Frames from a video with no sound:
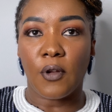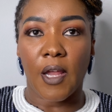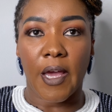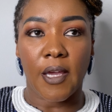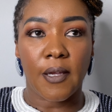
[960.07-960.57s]

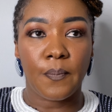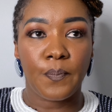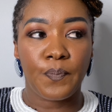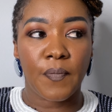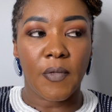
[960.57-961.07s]
like
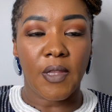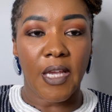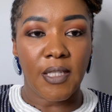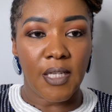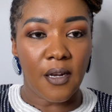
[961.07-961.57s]
they
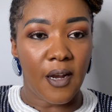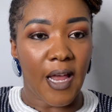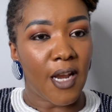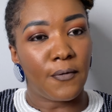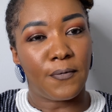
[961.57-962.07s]
did a
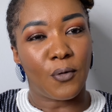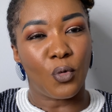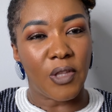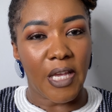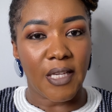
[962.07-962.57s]
lot of
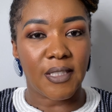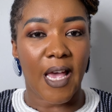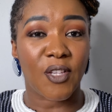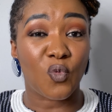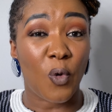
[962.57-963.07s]
good things
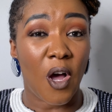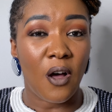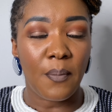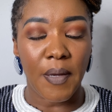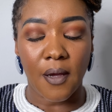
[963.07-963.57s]
as
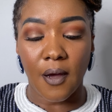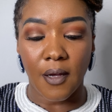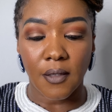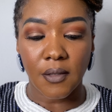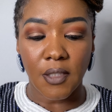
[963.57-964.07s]
well,
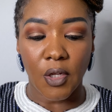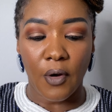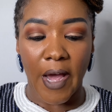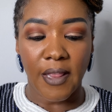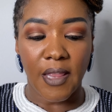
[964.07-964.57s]
because, you know,
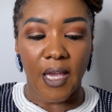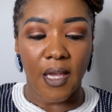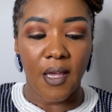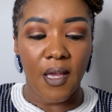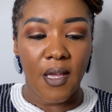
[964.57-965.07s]
I think
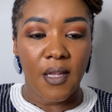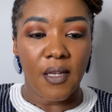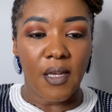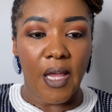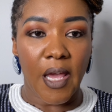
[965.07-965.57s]

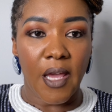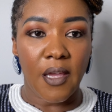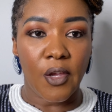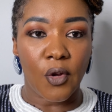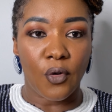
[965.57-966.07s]
they,
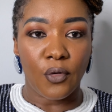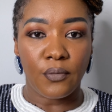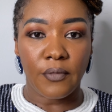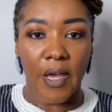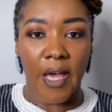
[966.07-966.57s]
you know,
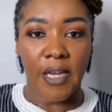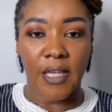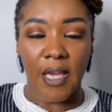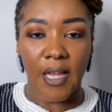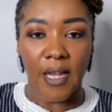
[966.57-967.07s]

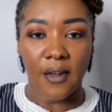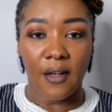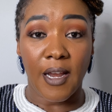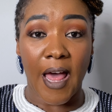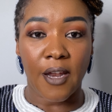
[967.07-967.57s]
educated a
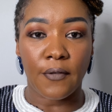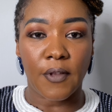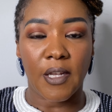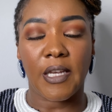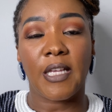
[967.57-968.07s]
lot of the
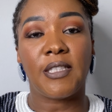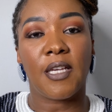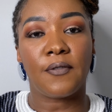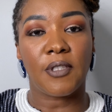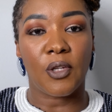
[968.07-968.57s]

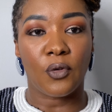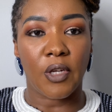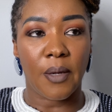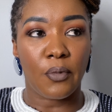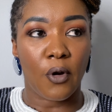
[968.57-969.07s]
natives, you know,
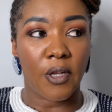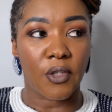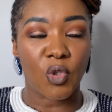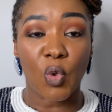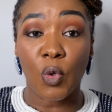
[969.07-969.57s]
they brought the
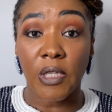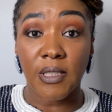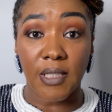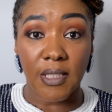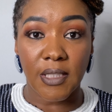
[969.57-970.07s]
schooling
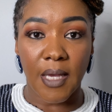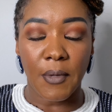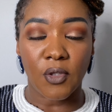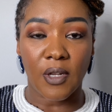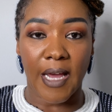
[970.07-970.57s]
system
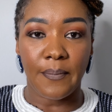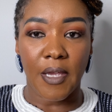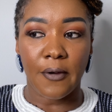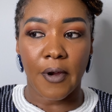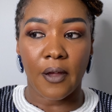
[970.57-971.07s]
into
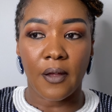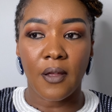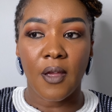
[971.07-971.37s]
Liberia,